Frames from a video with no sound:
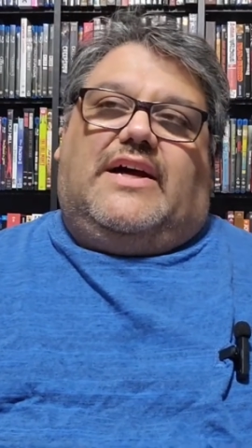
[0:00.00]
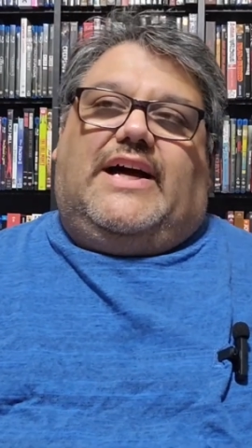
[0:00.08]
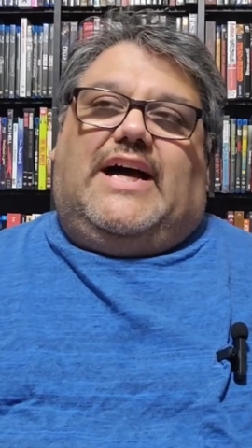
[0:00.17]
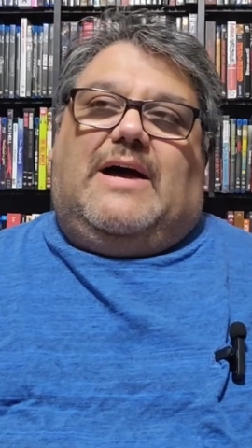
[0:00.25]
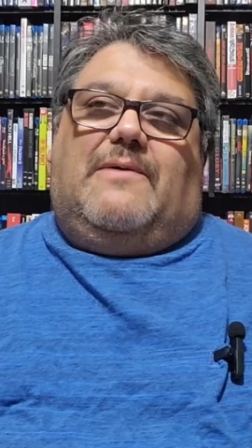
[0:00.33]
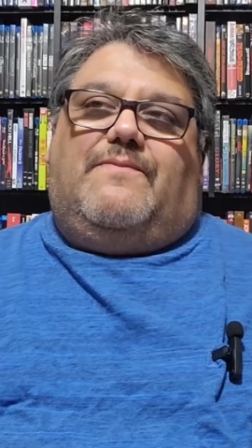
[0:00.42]

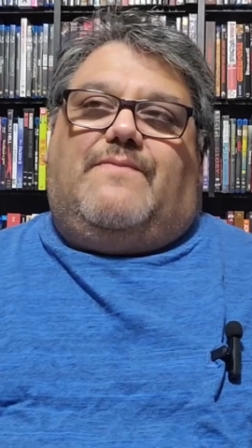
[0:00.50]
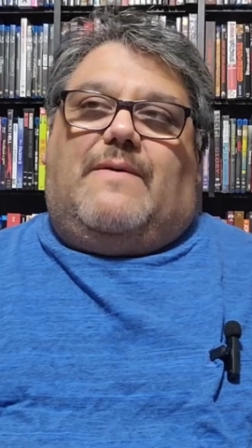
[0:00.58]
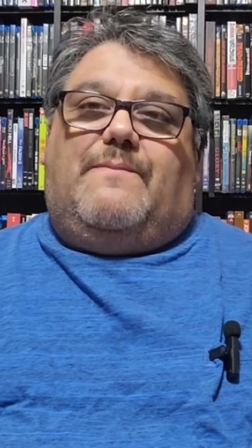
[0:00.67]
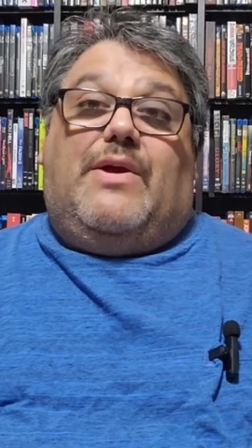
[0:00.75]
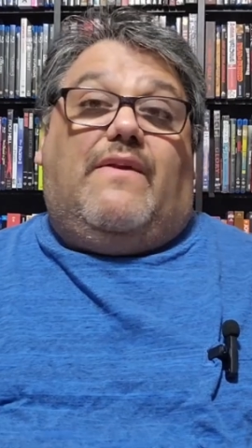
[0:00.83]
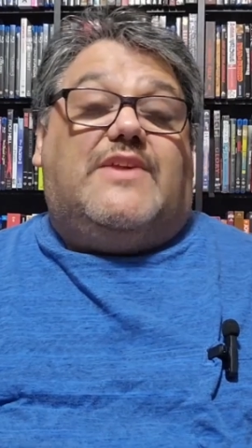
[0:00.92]

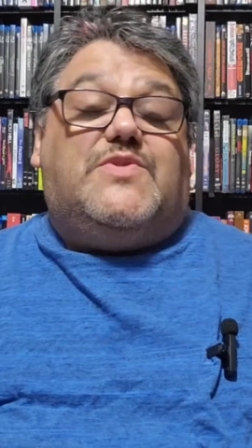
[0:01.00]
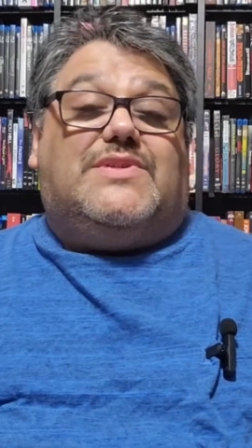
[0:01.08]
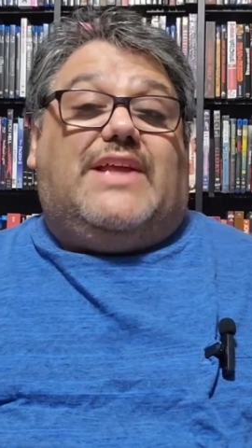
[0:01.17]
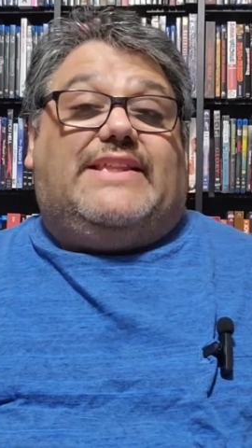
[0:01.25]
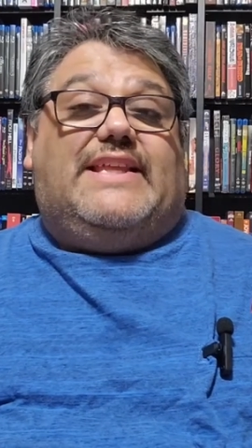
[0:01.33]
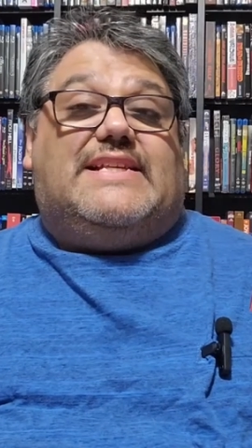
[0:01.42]
Apparently this
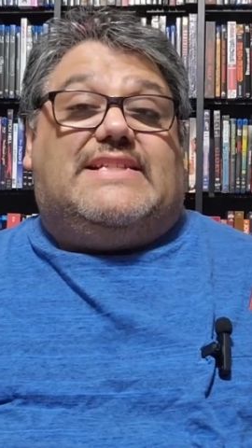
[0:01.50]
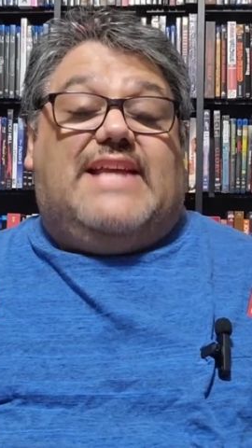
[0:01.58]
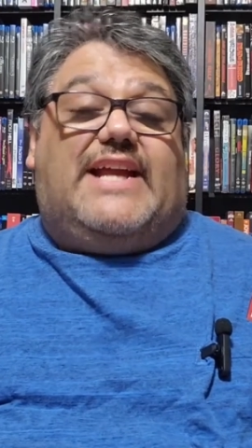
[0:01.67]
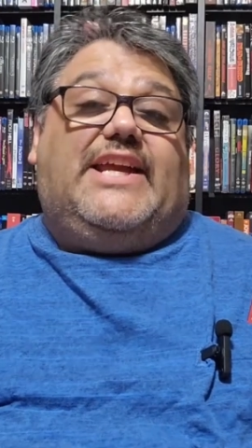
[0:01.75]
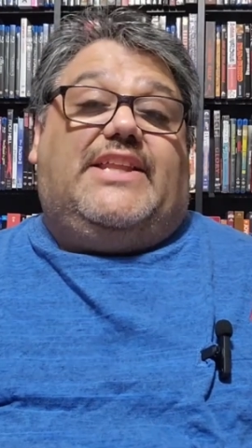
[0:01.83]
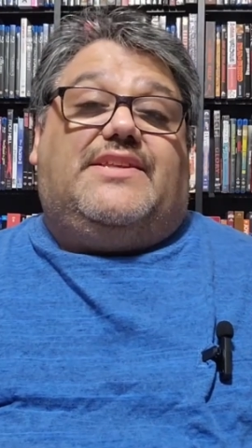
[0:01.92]
was like the
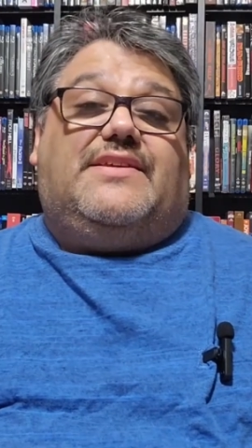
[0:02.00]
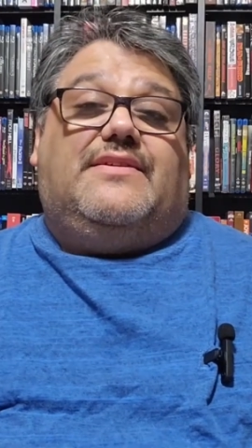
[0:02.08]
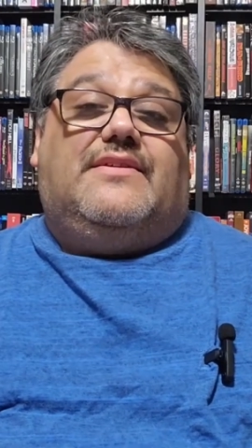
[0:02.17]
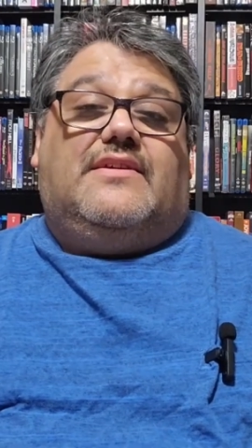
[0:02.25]
second